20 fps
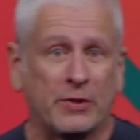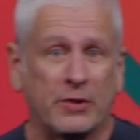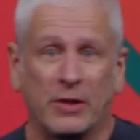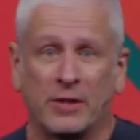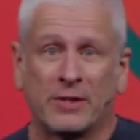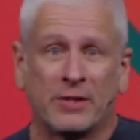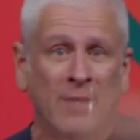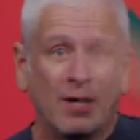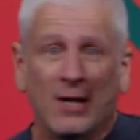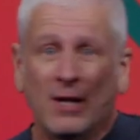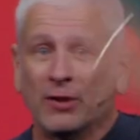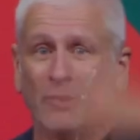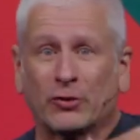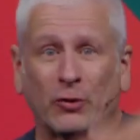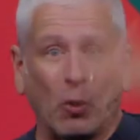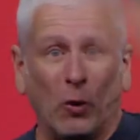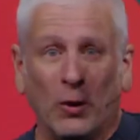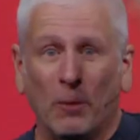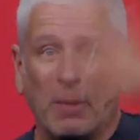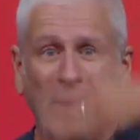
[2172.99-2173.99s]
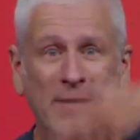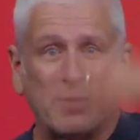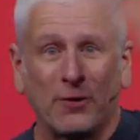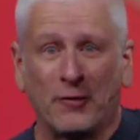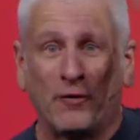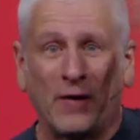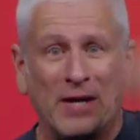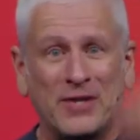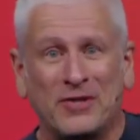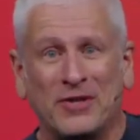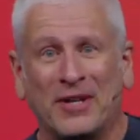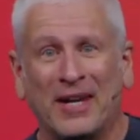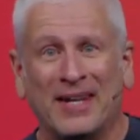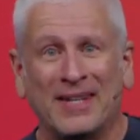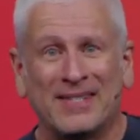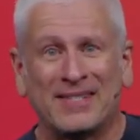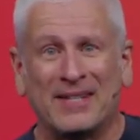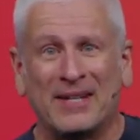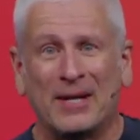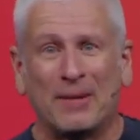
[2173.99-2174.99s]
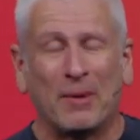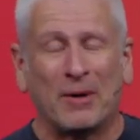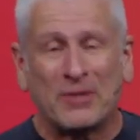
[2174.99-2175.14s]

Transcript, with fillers: just scrolling by so fast you can't see them.